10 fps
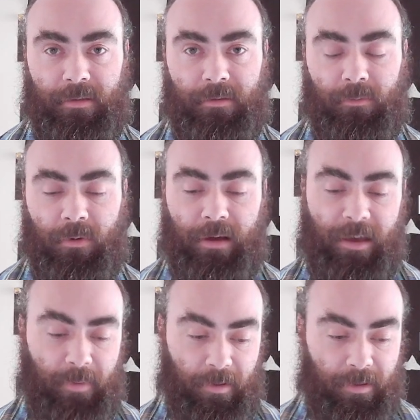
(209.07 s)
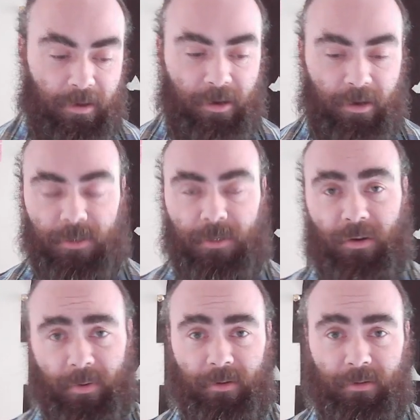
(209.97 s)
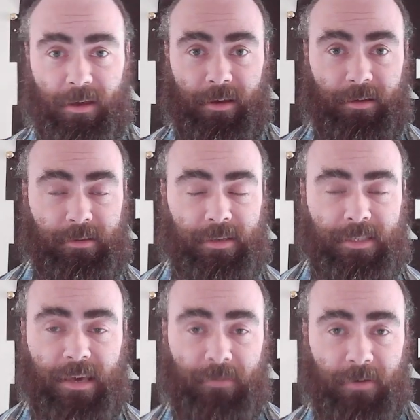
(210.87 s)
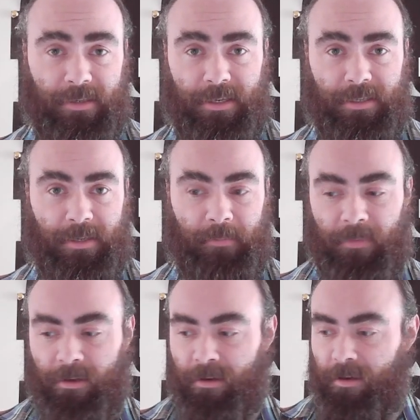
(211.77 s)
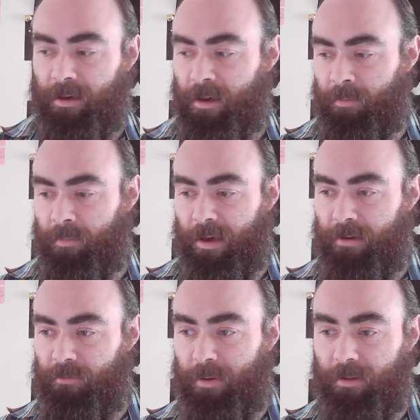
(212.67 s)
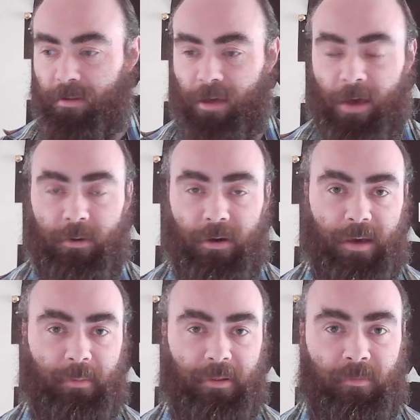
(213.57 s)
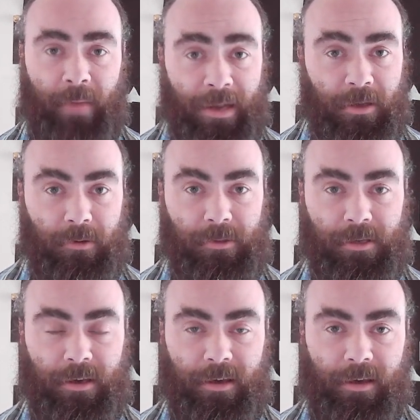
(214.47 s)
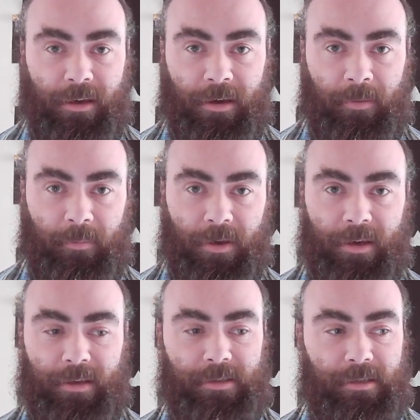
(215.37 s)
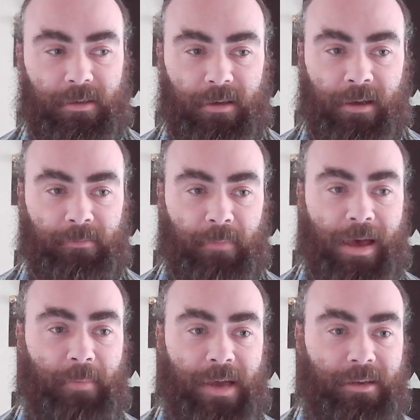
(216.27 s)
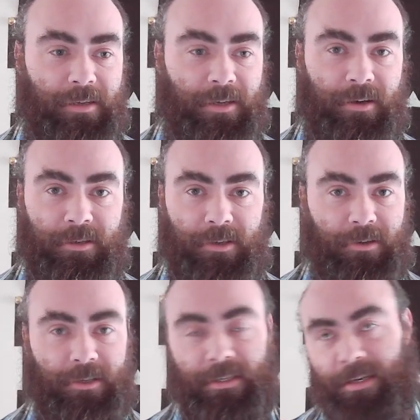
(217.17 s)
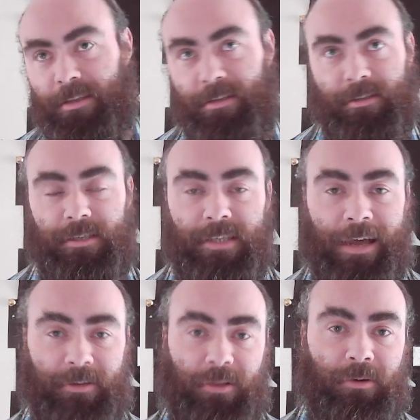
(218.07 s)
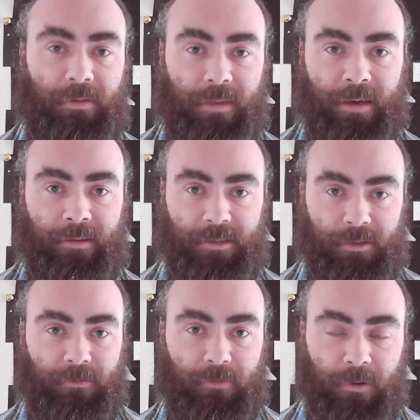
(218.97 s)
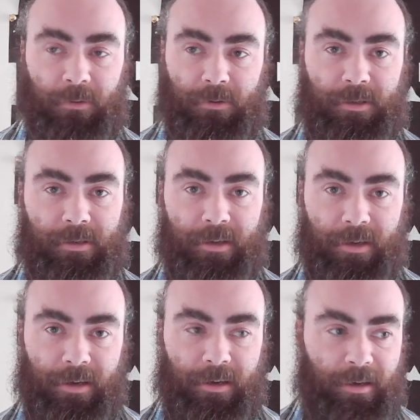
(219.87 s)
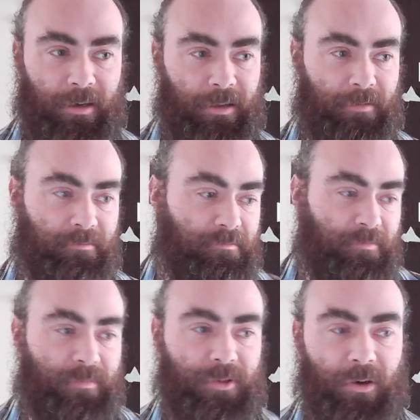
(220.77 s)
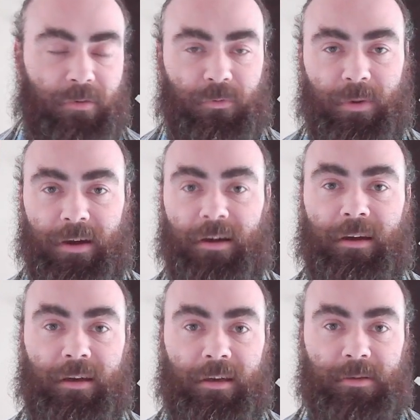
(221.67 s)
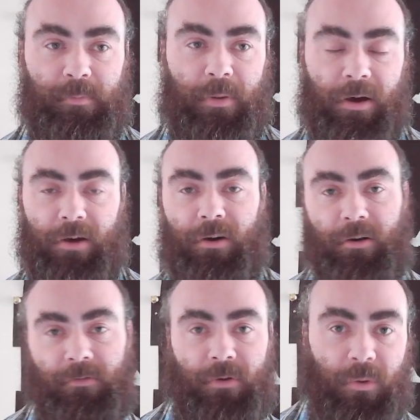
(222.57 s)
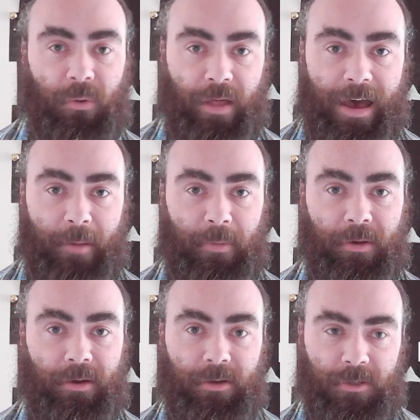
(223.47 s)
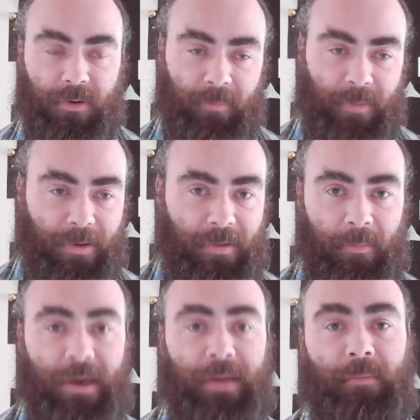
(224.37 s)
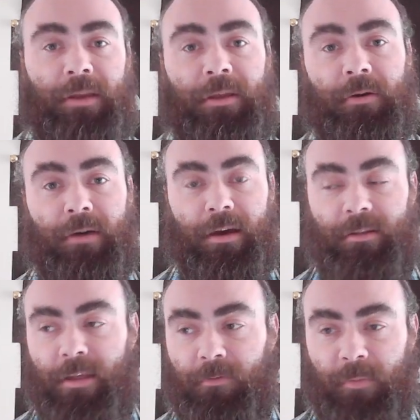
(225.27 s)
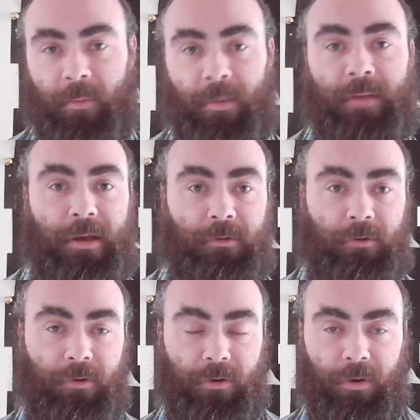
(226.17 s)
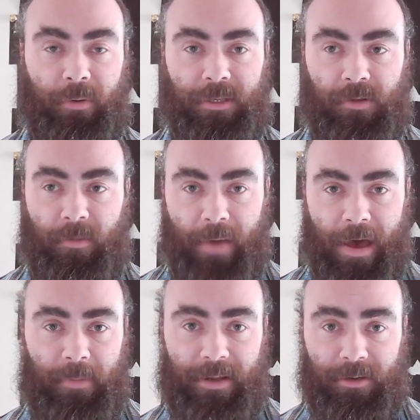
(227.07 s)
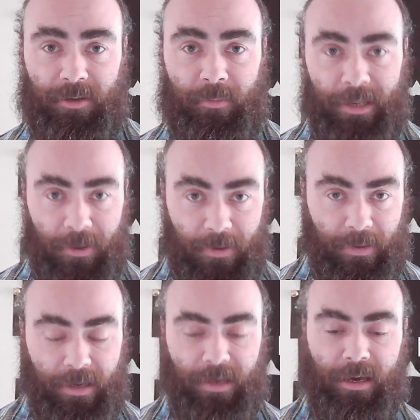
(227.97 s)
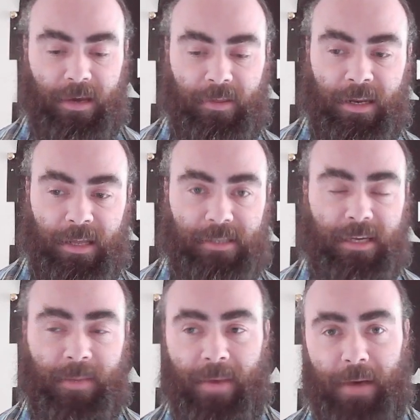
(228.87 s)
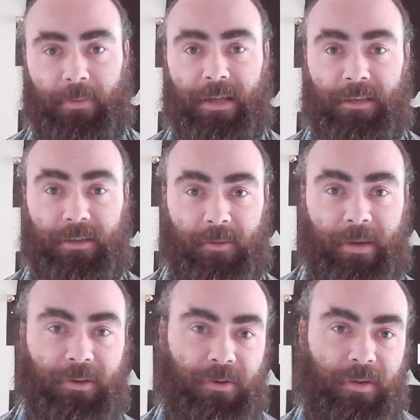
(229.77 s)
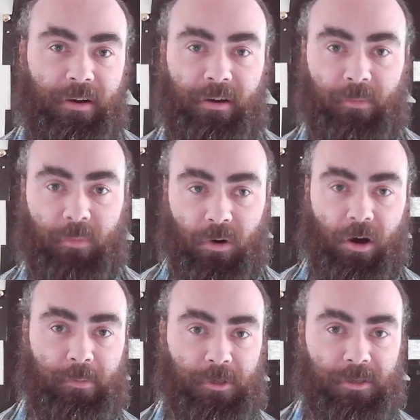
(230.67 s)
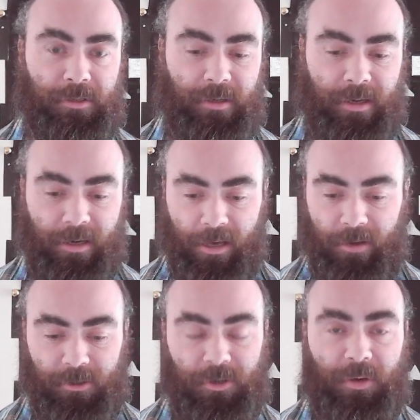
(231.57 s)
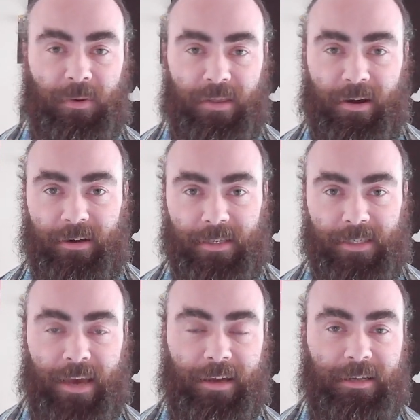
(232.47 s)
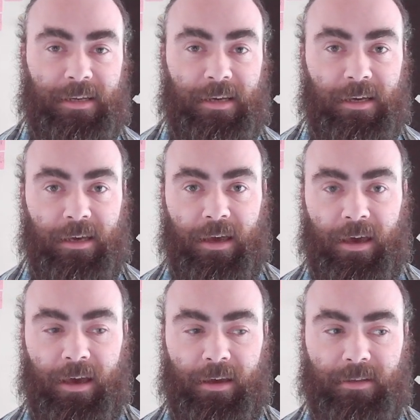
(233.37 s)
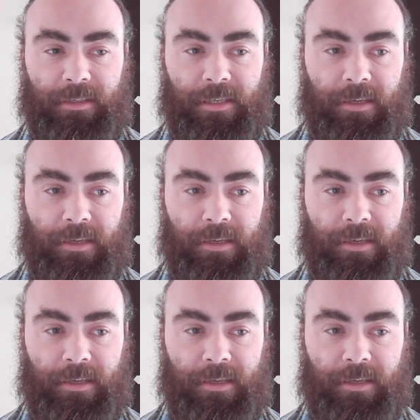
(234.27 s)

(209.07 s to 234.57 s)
what I have built. So I've built a saving system. I've built out a couple of menus, because a map editor is not just like this standalone thing that just floats in software. It's part of the whole app. So I've built the main menu, and then from the main menu you go into the map editor menu, and then inside the map editor menu there are more options. I'll show you what they are in a second. And